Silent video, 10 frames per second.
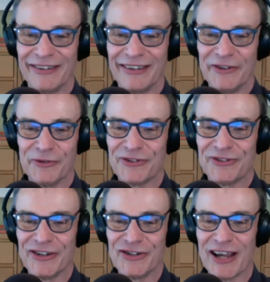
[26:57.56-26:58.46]

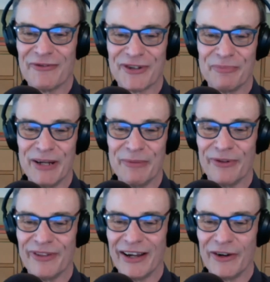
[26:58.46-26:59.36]
interesting chefs and
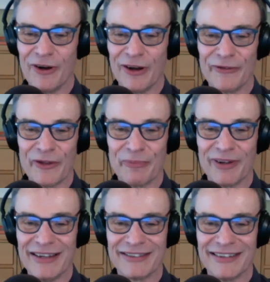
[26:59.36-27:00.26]
people, and they go all over the
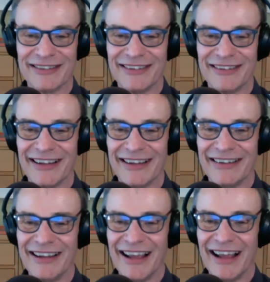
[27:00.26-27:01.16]
place and,
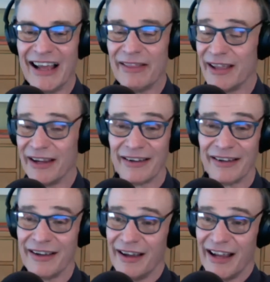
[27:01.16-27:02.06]
and I think
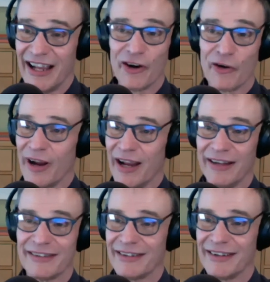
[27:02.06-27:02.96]

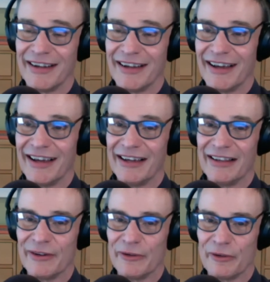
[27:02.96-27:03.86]
integrate uh,
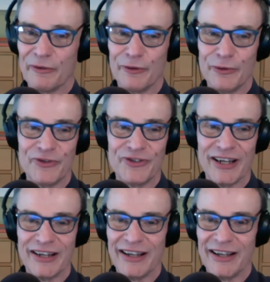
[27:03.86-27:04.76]
the, the food
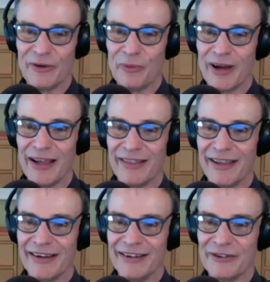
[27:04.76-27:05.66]
scene in a way
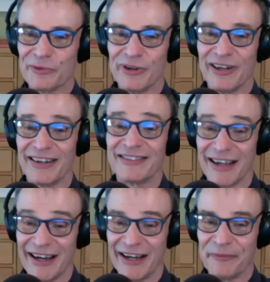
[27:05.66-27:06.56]
that is really
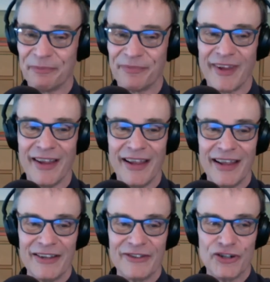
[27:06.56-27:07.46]
exciting.
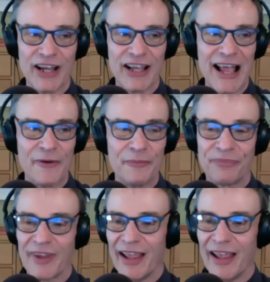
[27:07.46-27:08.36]
So check it out.
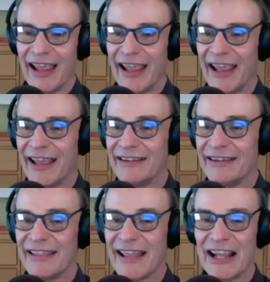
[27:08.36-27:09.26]

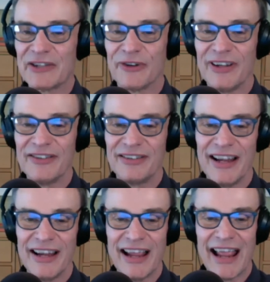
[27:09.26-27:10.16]
And thanks for
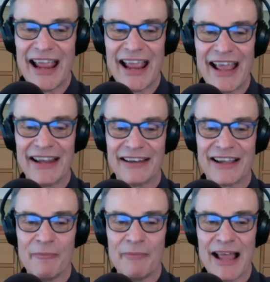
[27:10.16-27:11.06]
listening. And
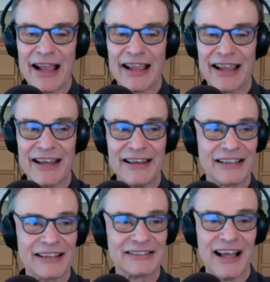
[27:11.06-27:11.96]
come back again
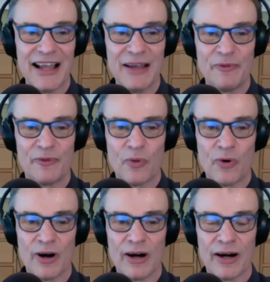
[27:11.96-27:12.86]
next time
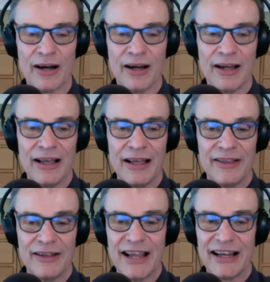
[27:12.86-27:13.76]
for
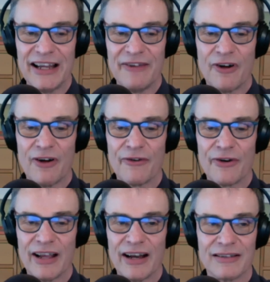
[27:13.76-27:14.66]
the Daily
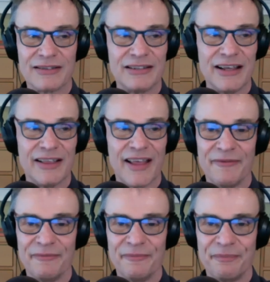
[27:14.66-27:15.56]
Evolver. And I'll see you
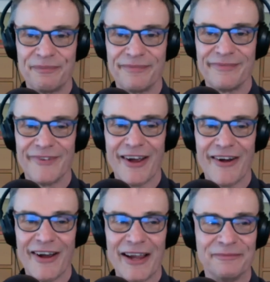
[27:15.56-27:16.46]
then.
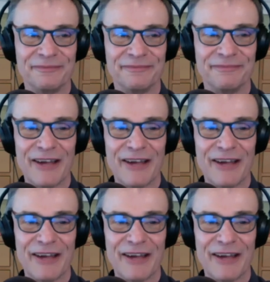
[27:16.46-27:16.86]
All right. Bye,